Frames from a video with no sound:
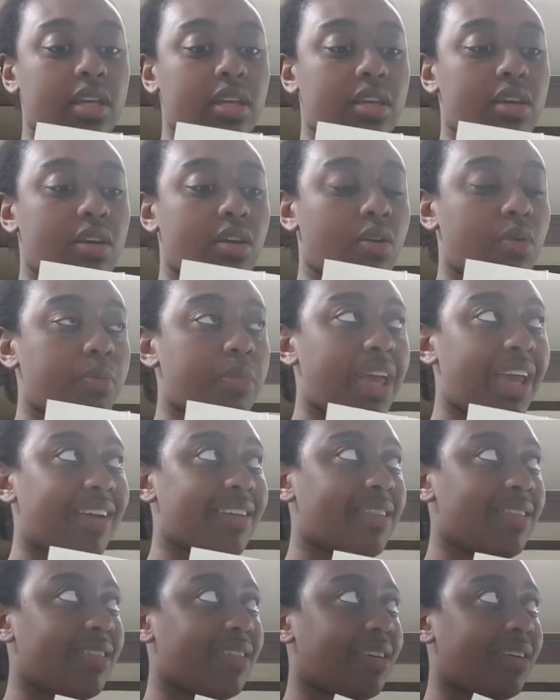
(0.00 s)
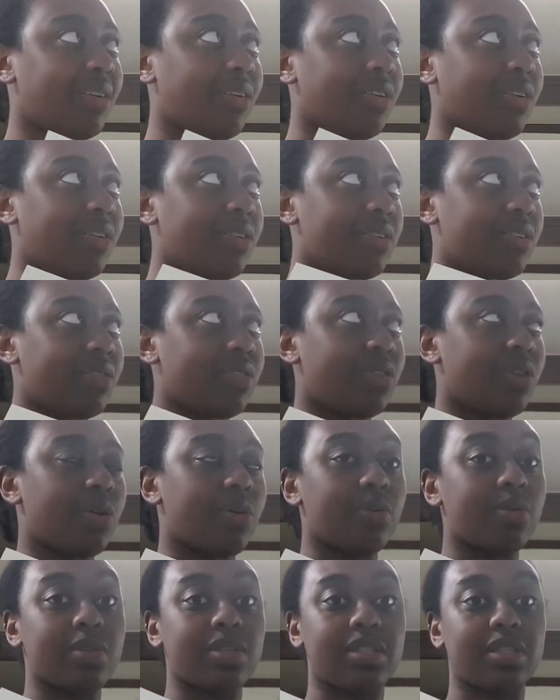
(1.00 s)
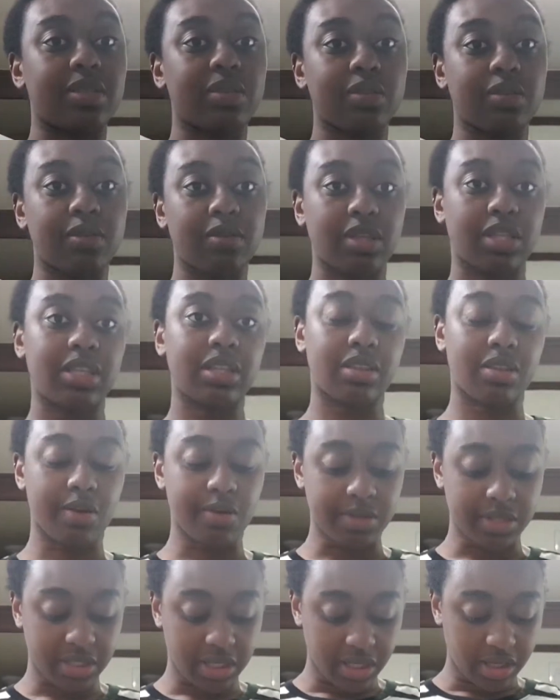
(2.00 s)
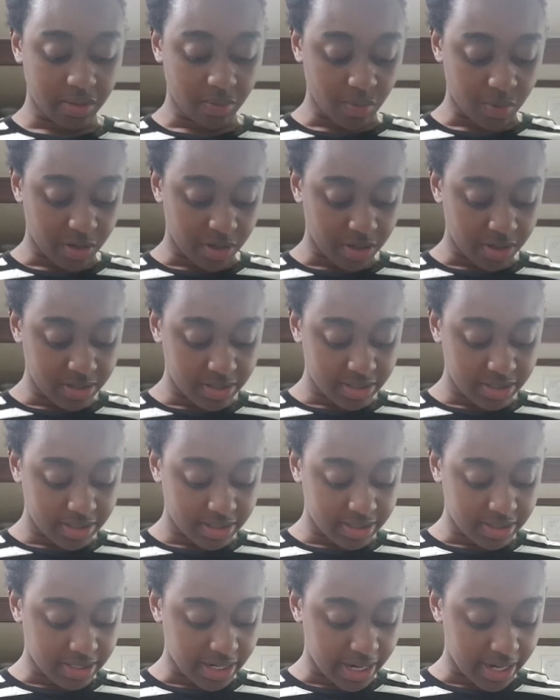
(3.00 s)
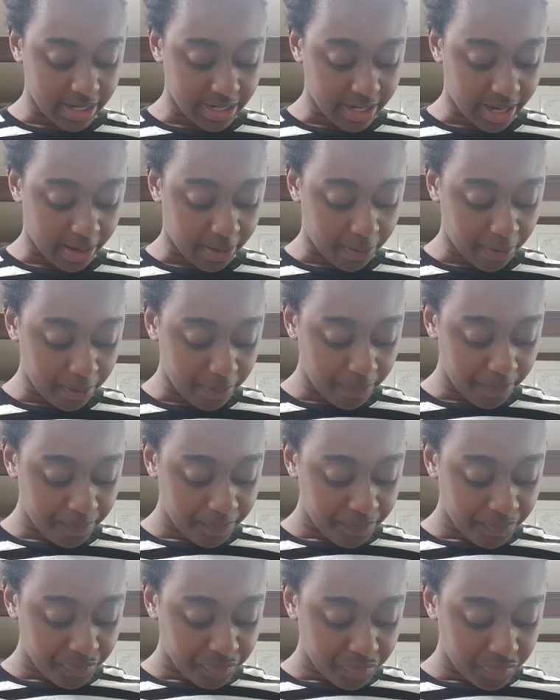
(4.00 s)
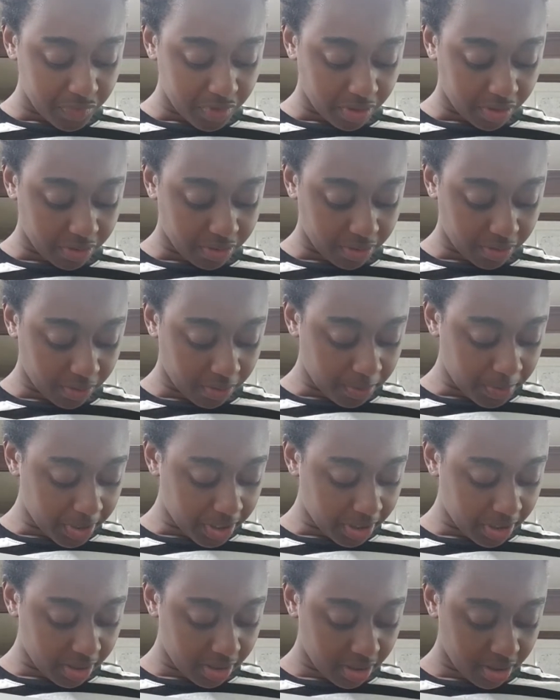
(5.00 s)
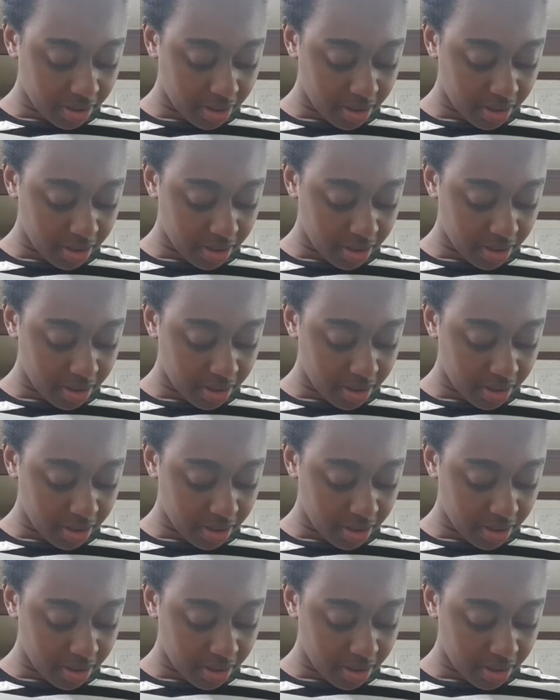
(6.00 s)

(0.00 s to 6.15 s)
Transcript: you know make the those those keywords stand out a little bit